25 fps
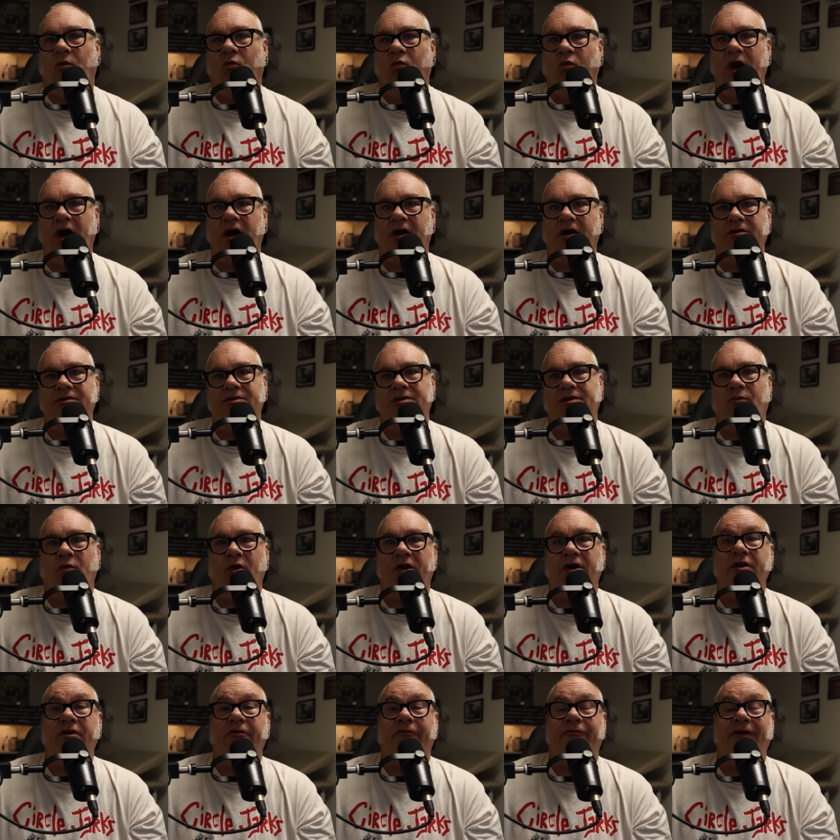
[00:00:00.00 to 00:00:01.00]
wear
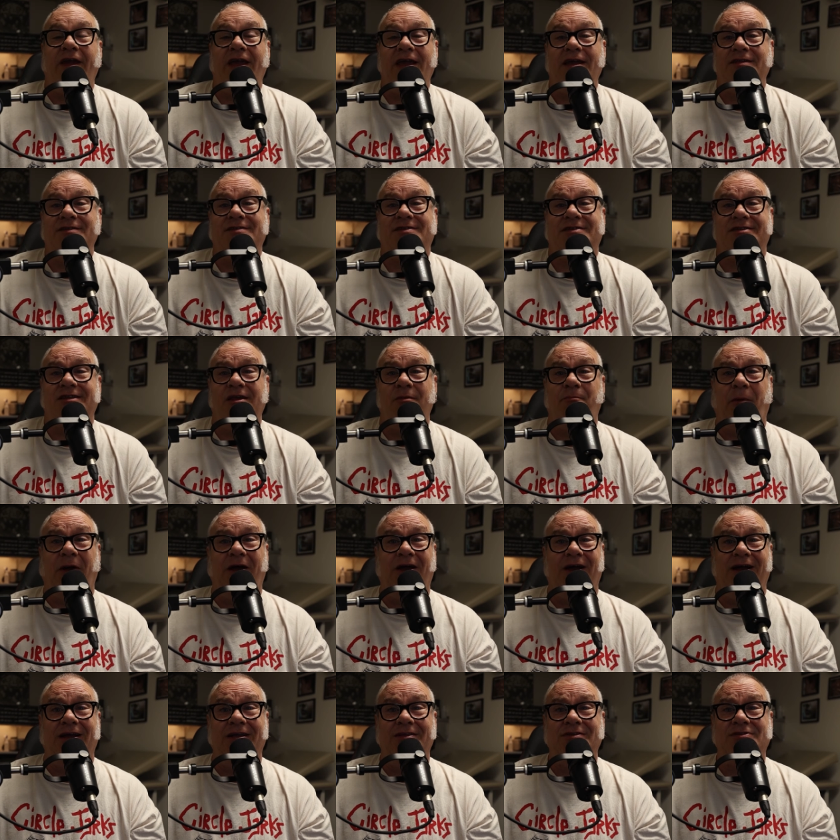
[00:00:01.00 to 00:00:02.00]
wear your Vans
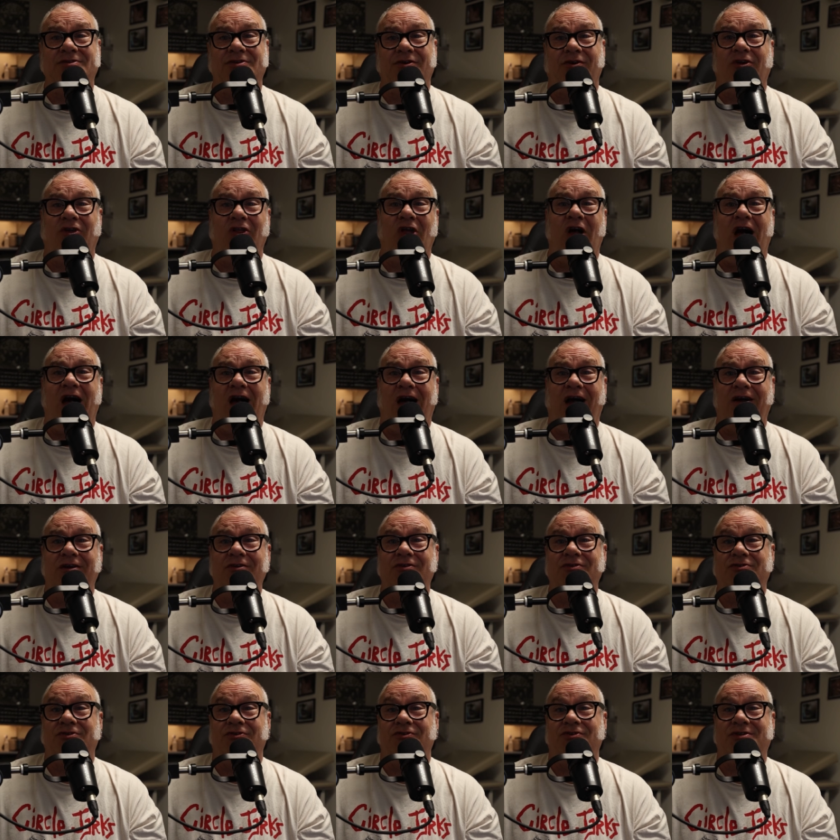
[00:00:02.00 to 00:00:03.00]
slip-ons or clogs